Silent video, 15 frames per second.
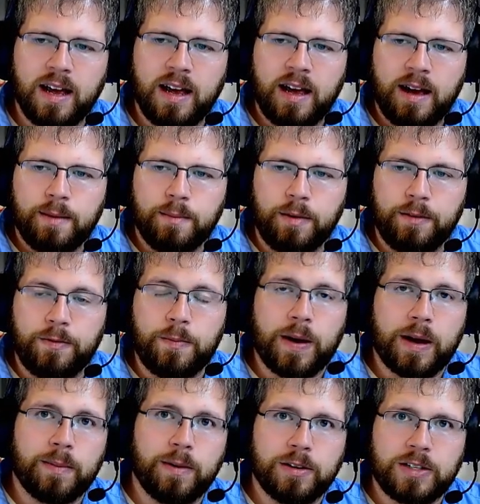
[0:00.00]
But if you
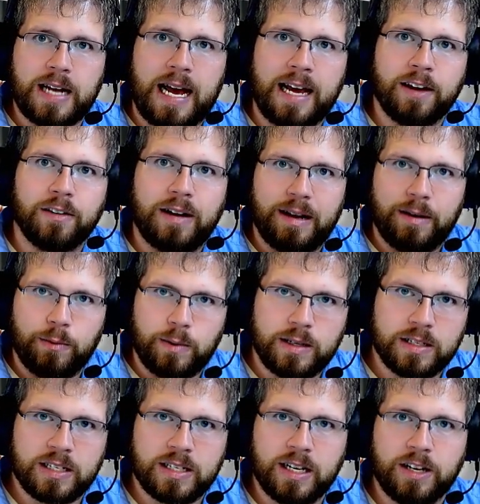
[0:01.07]
pick most accurate, it will
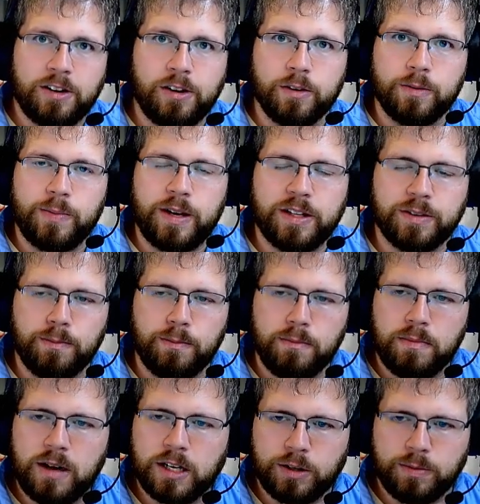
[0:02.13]
stick to your beats
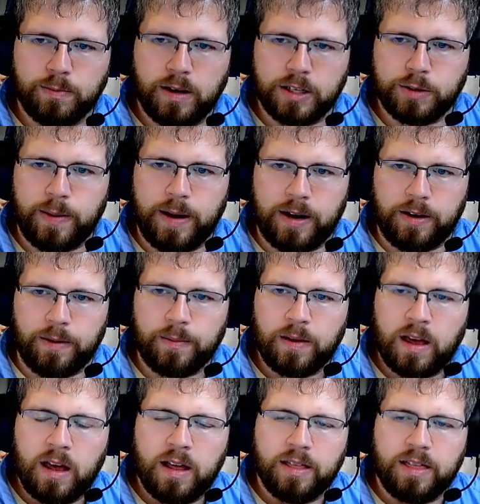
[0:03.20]
much, much better.
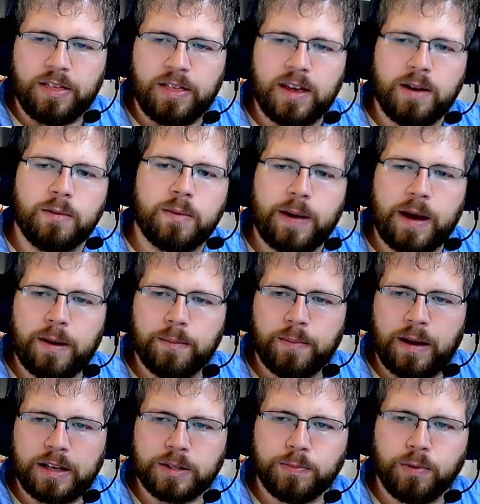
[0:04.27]
The thing about
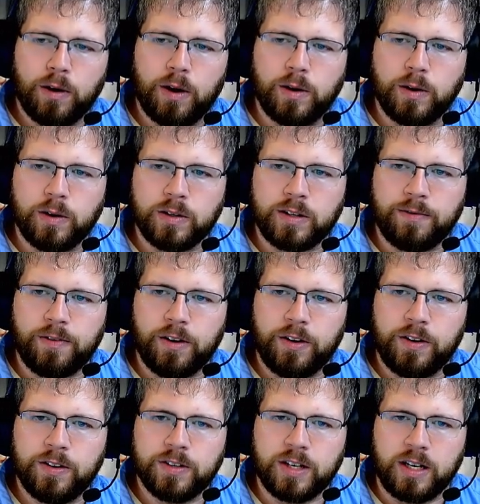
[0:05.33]
Best Prose, if you're
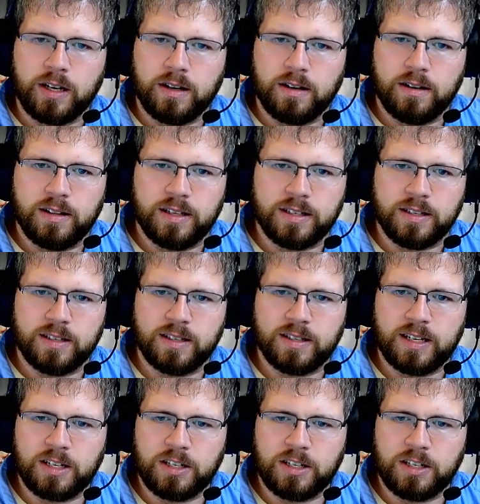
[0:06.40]
using this is essentially